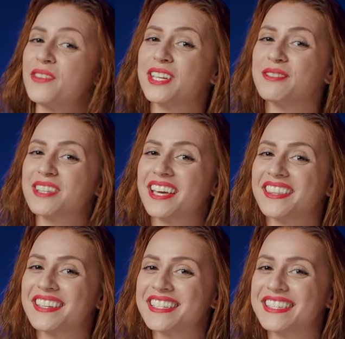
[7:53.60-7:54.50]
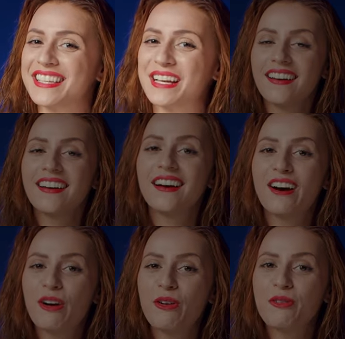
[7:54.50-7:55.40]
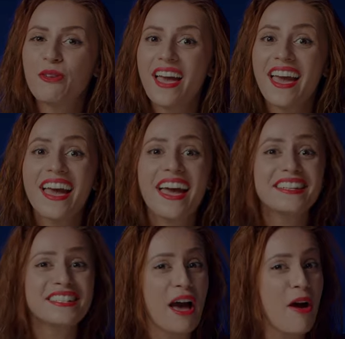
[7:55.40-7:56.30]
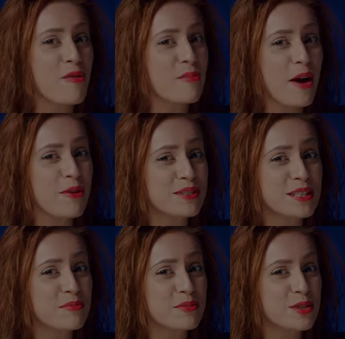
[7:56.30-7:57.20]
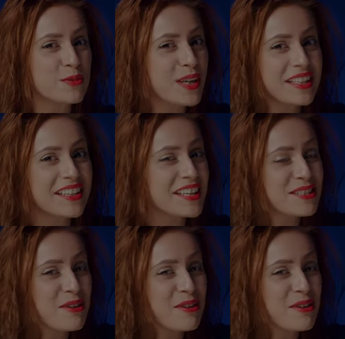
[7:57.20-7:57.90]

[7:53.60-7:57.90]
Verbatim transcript: videos like this. Oh, and how about some sweetness